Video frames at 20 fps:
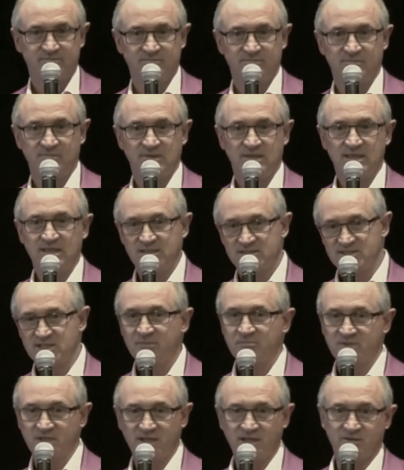
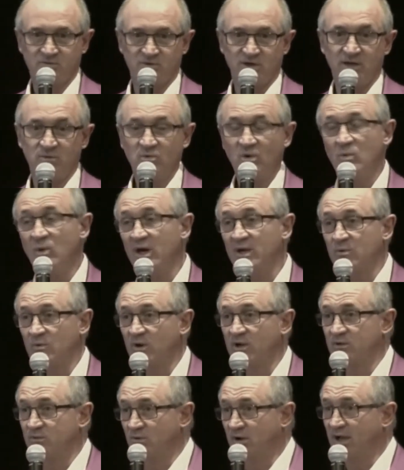Something isn't right. Well, what wasn't
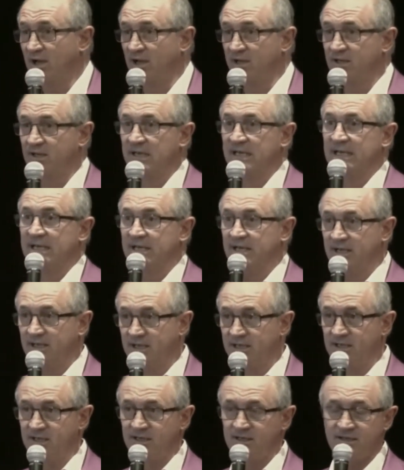right
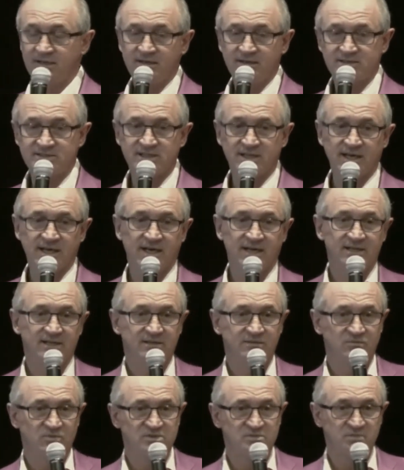is the guy that
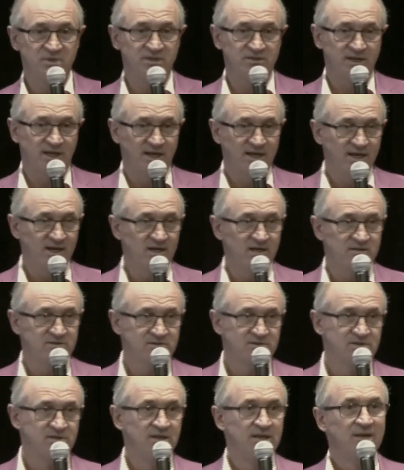was building the house.
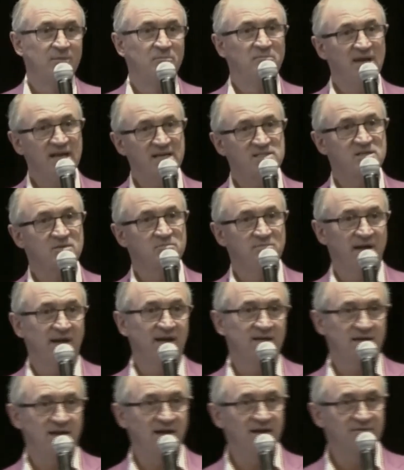
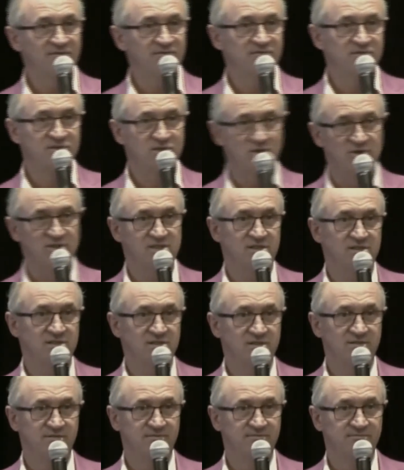Choices.
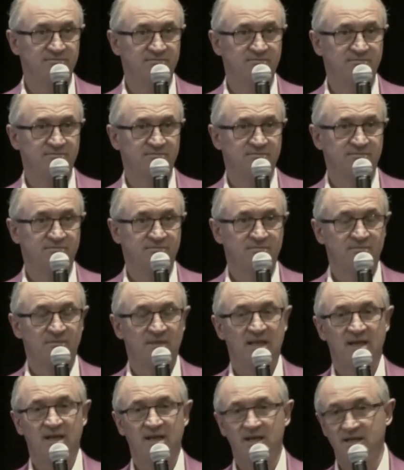
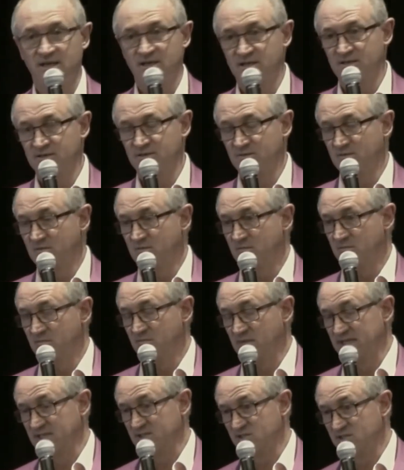My
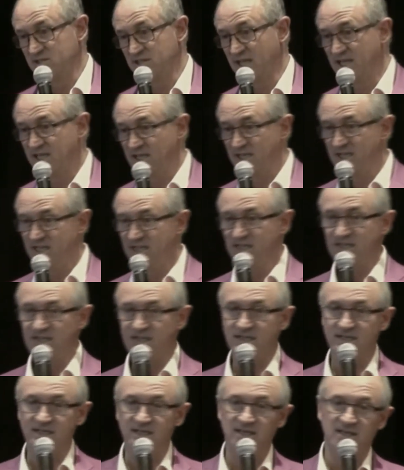understanding
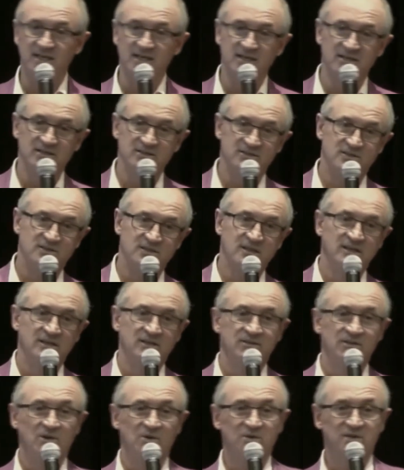is
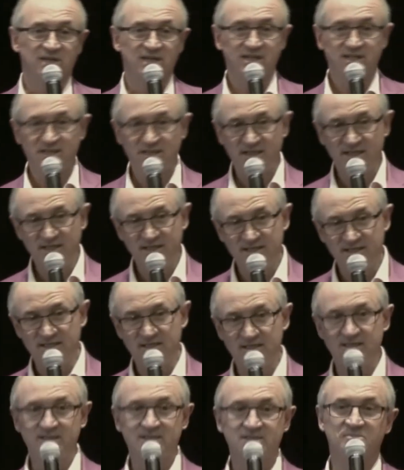13
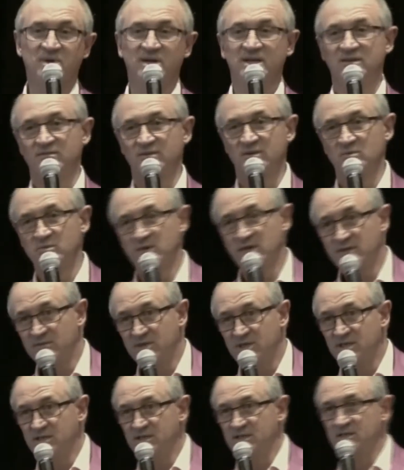kids by different
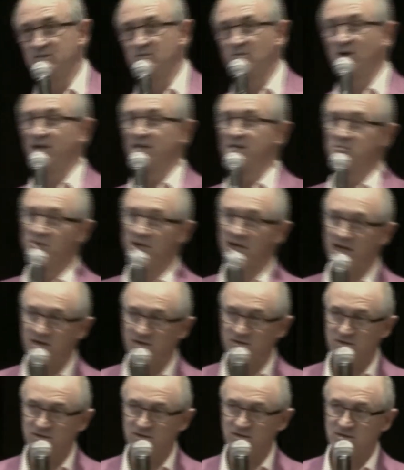women, white
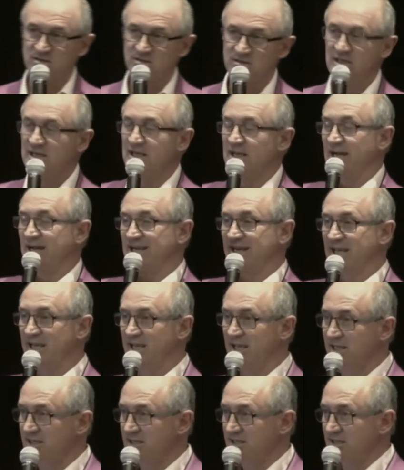powder. I'm
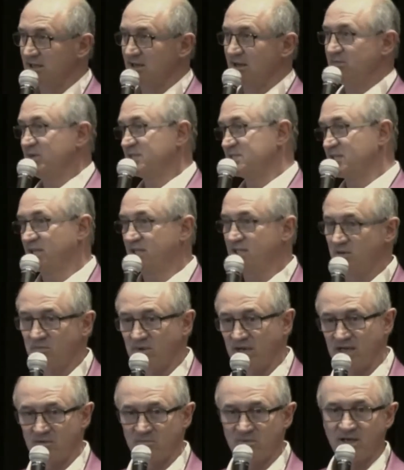not saying anything bad
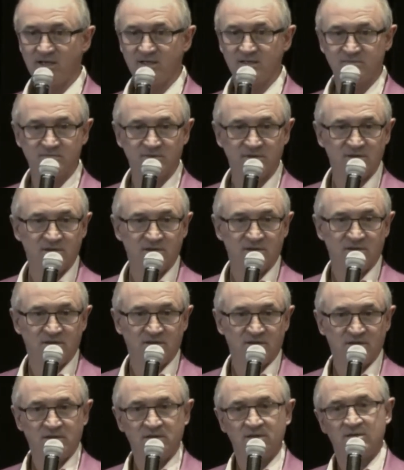about him.
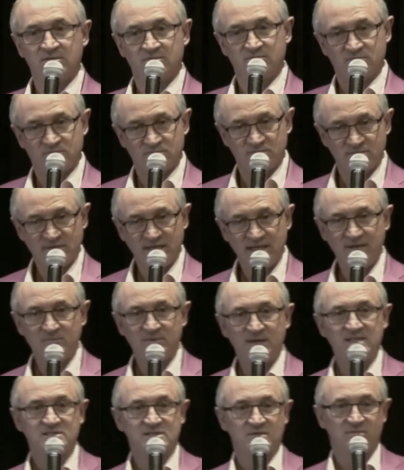He made
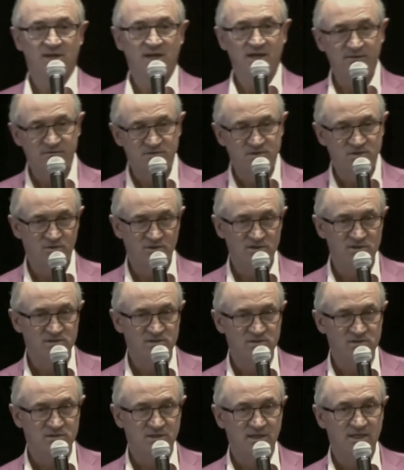some life
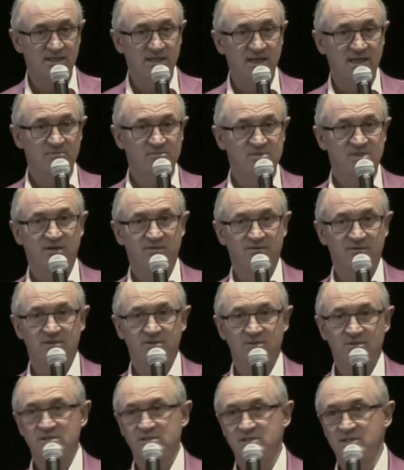choices and got himself into a
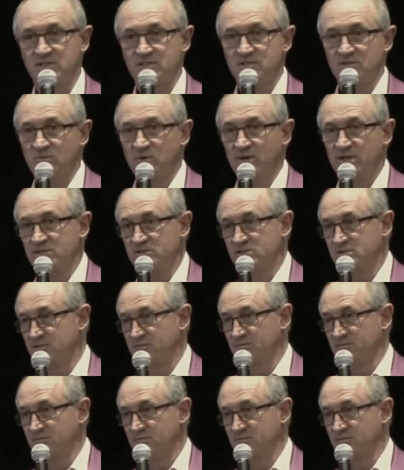situation.